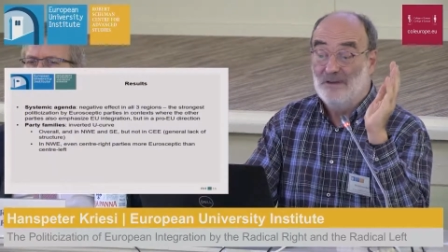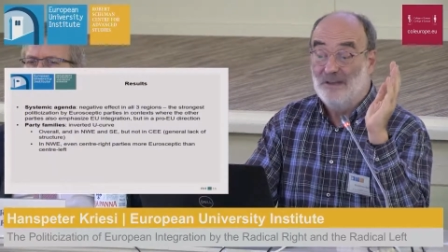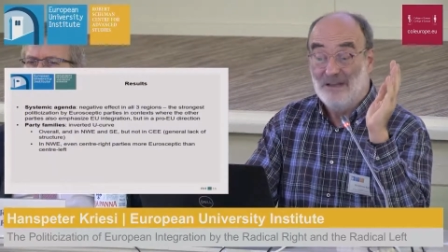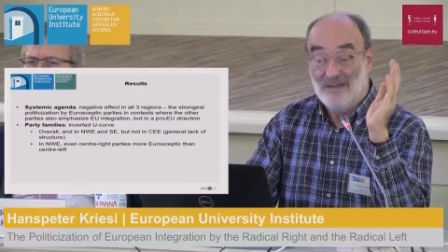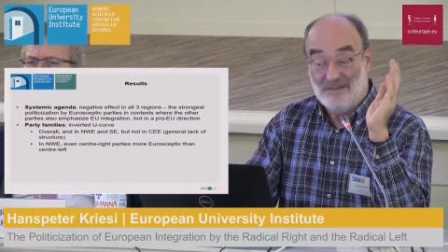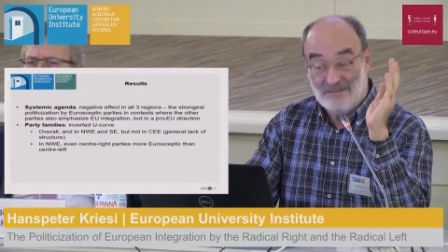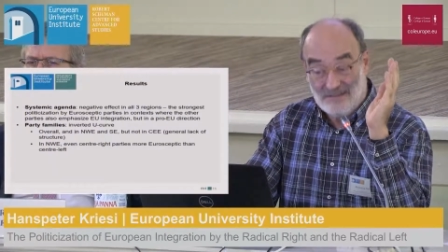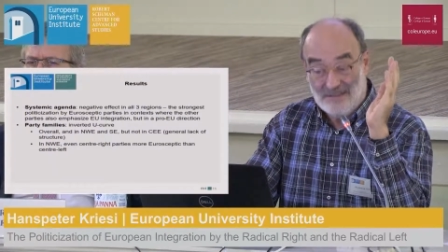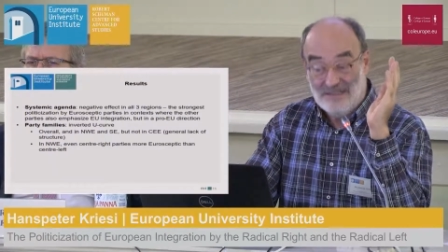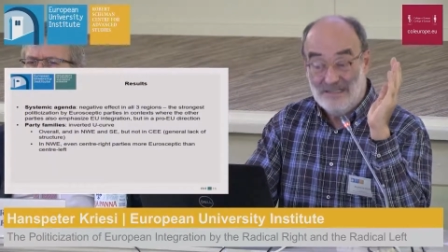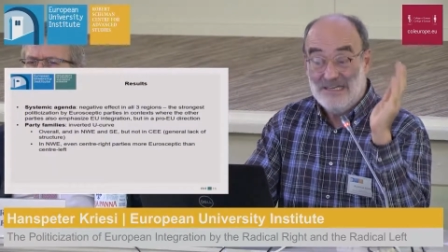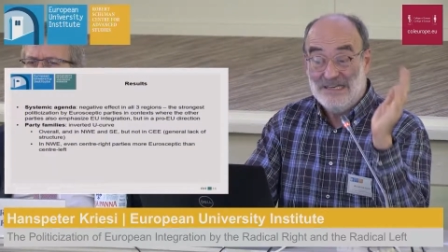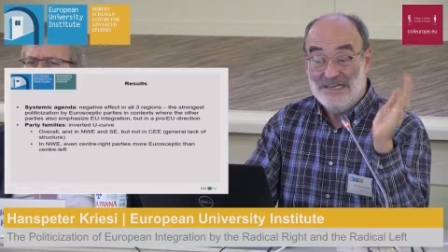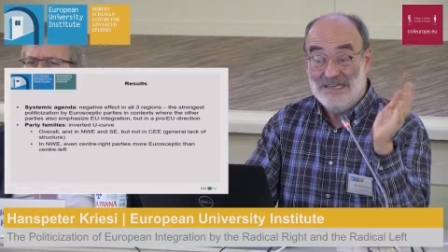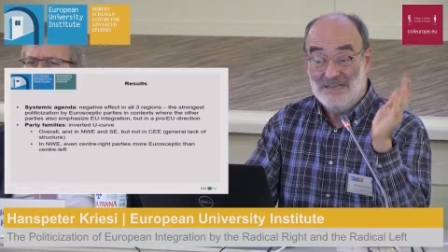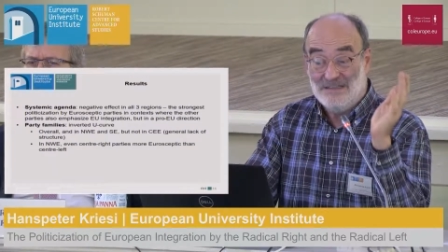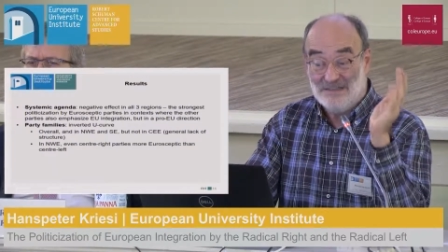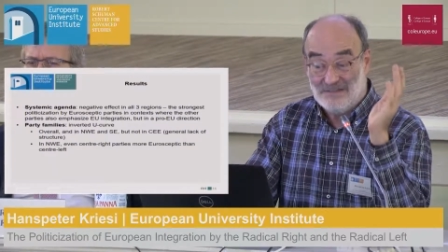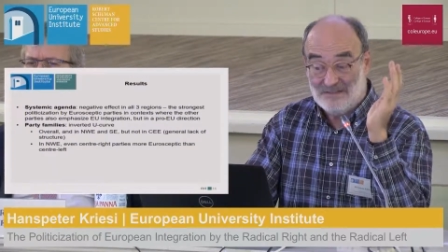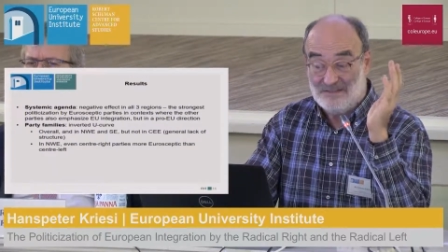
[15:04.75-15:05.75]
is
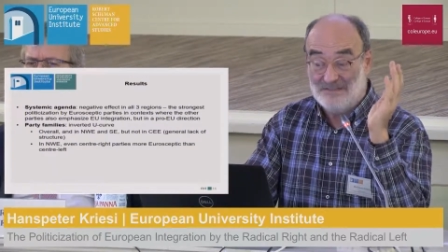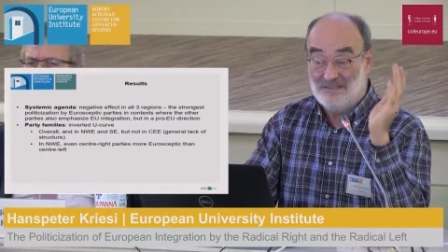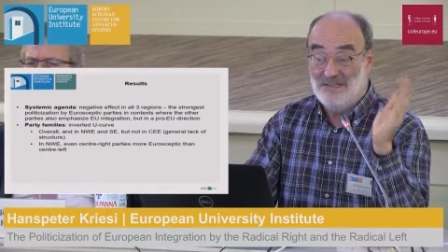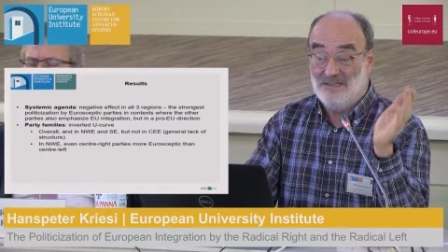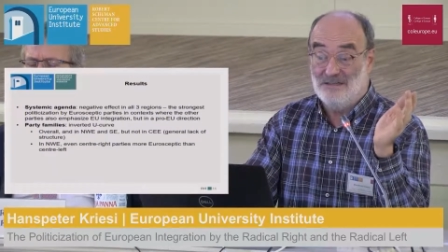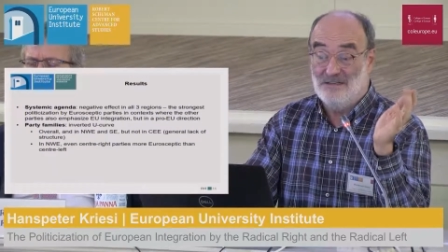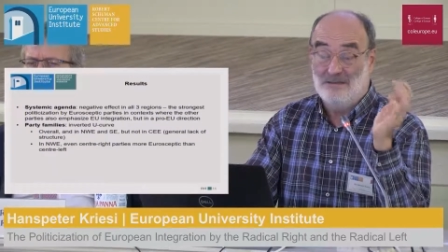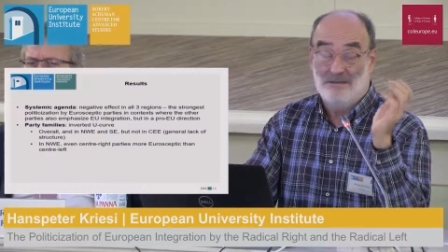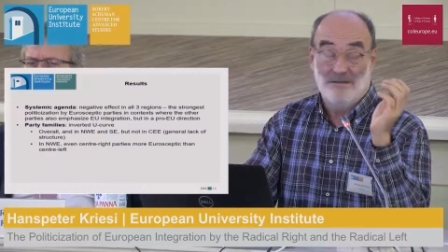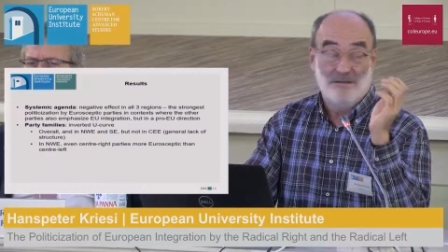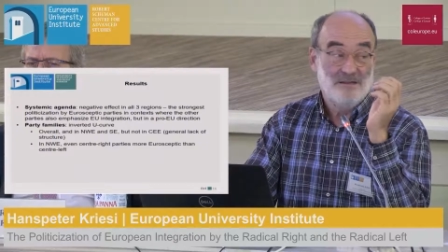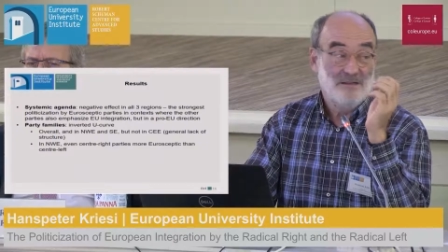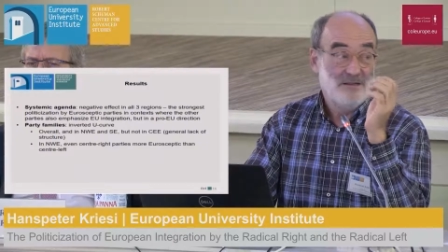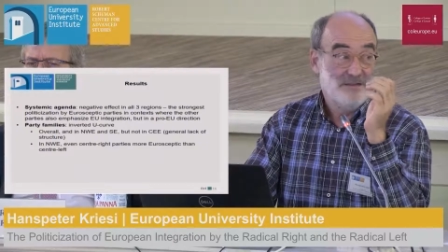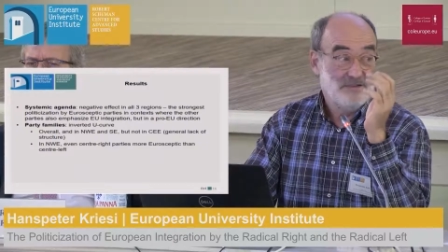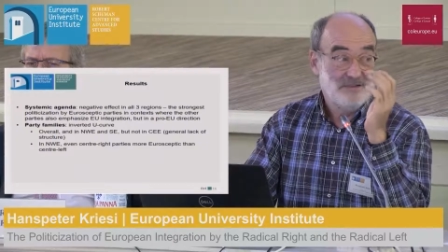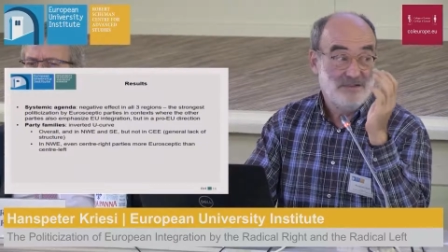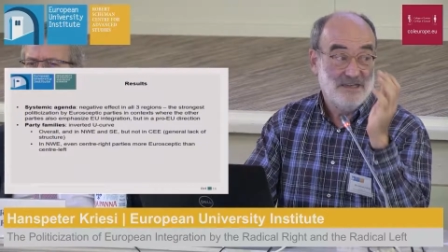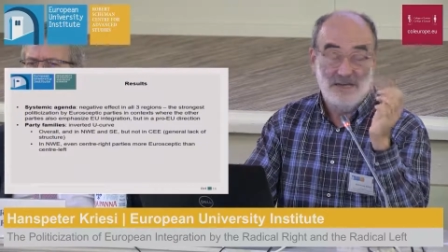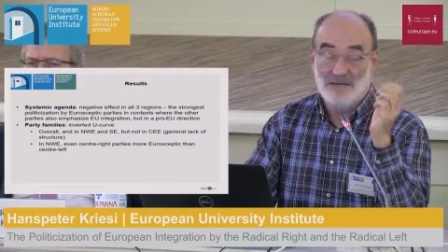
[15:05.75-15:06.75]
indeed still
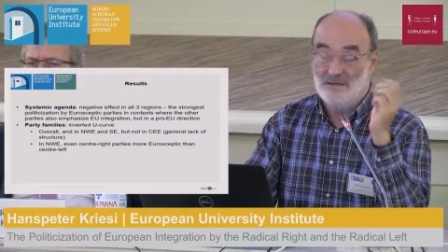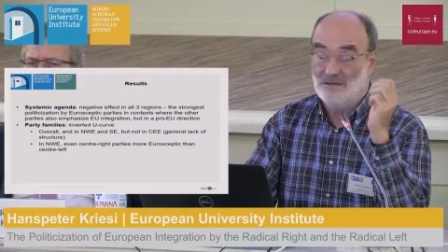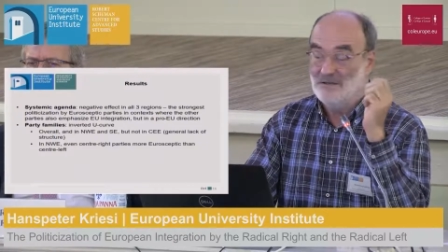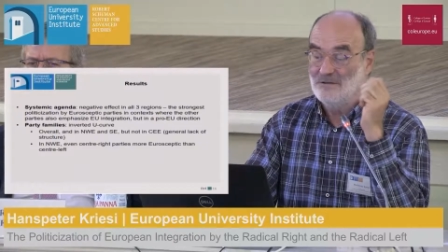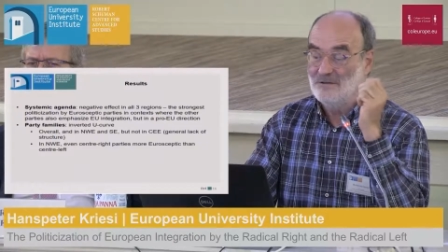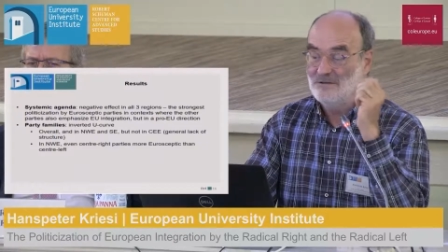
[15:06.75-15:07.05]
there.